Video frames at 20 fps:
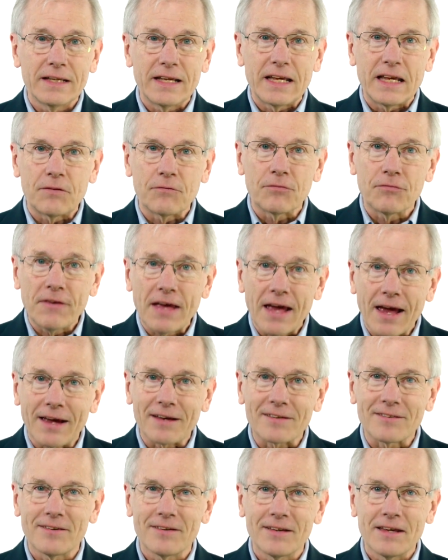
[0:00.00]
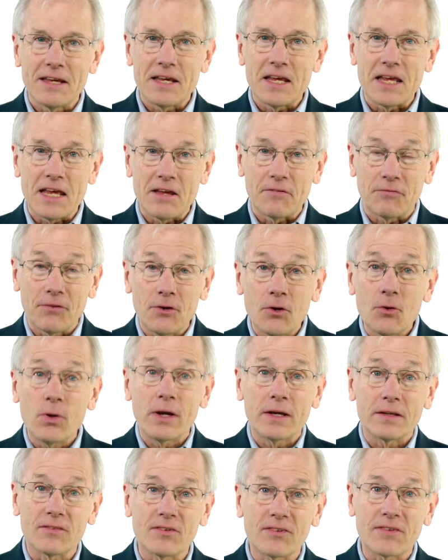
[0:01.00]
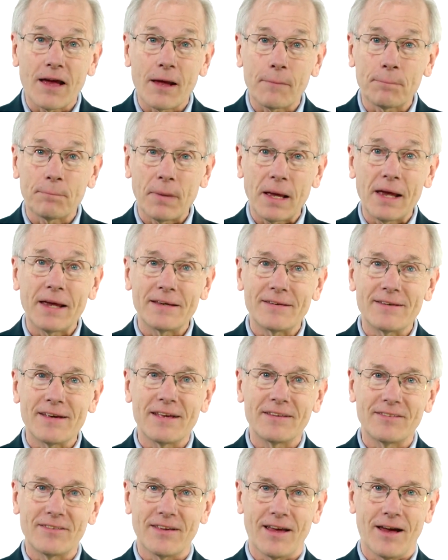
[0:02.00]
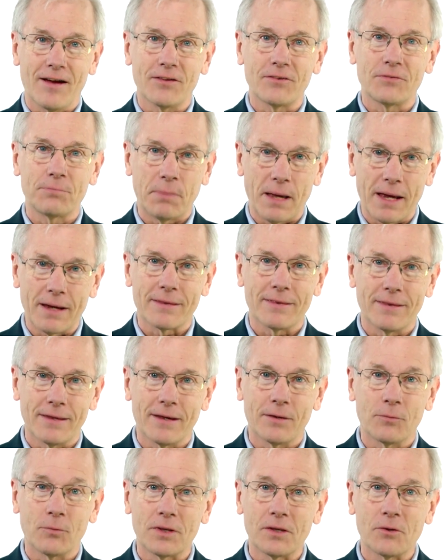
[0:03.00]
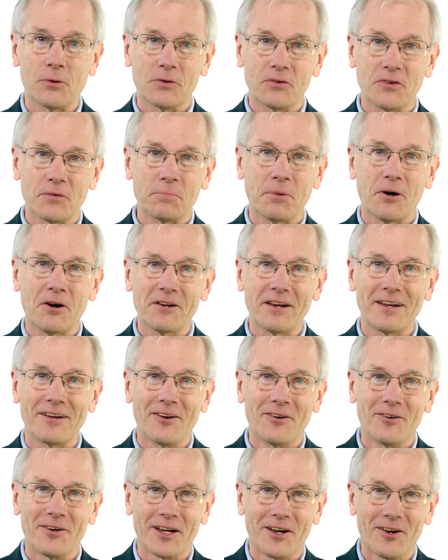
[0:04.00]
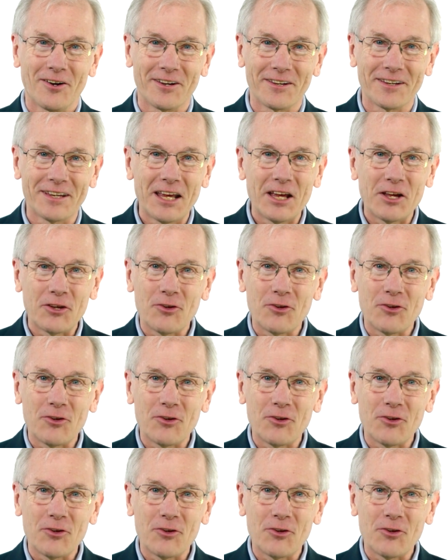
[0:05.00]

In fact, if you had stopped by Ted's house back then when there was a party going on,